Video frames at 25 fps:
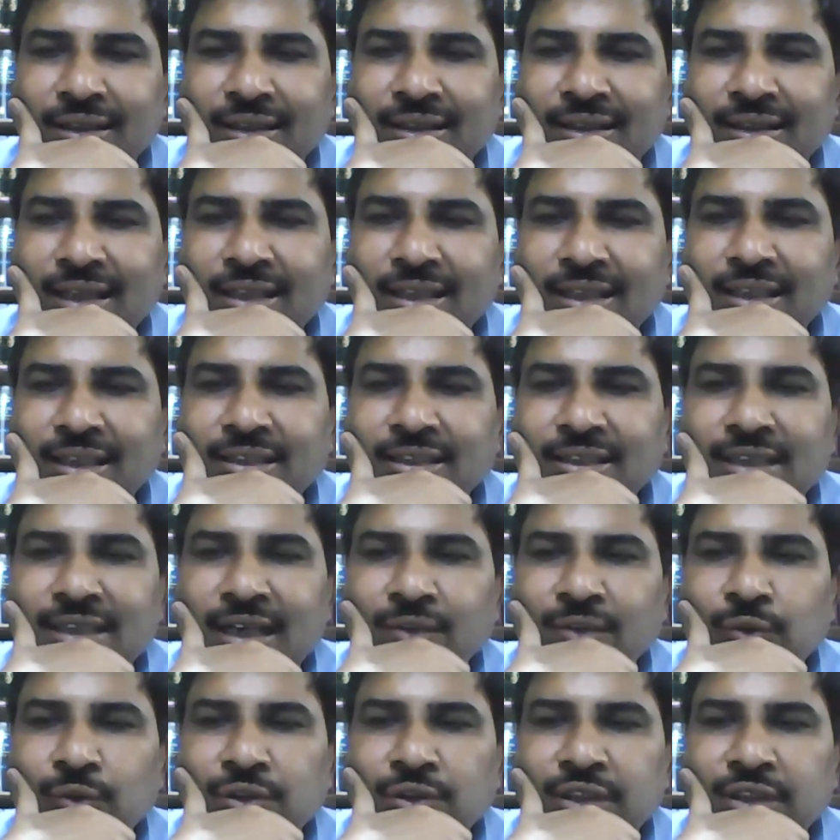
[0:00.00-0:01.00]
then the
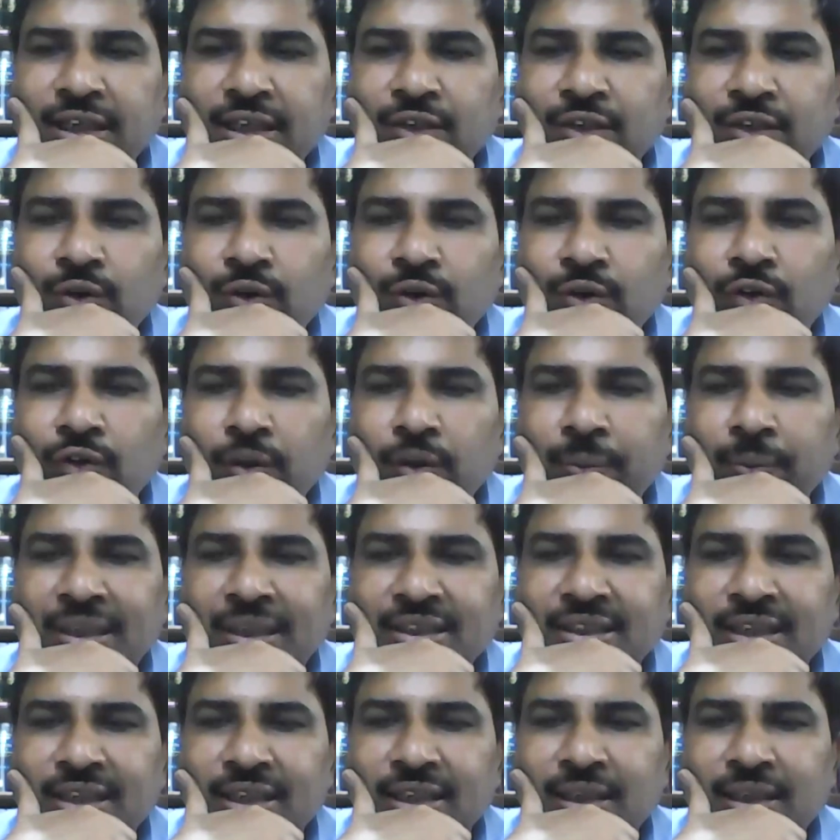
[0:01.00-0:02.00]
judge would say you are not
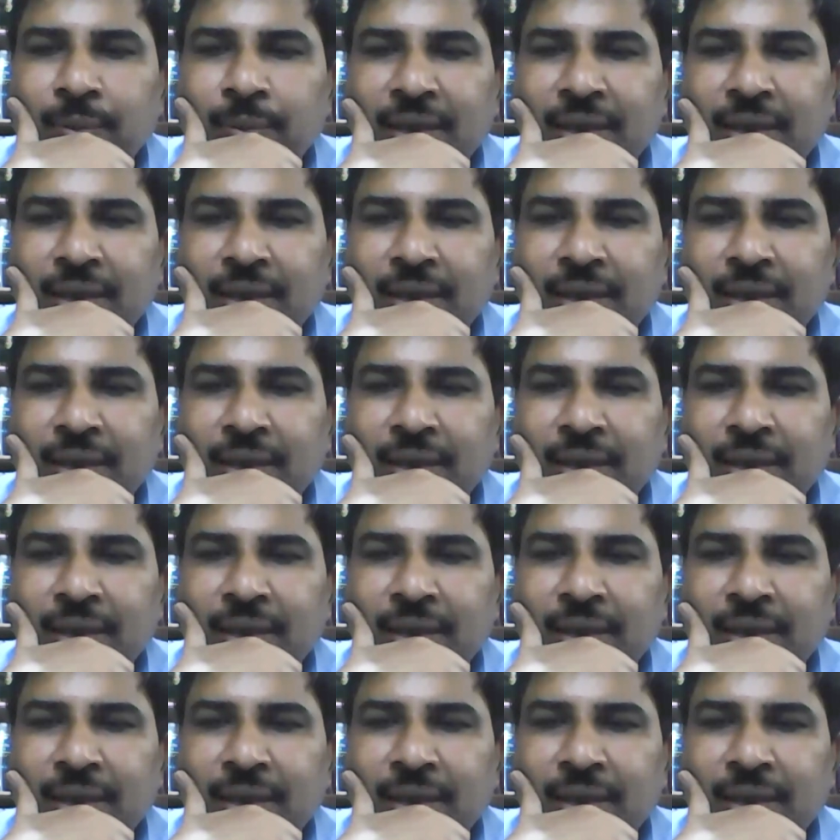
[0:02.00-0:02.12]
mentioned in the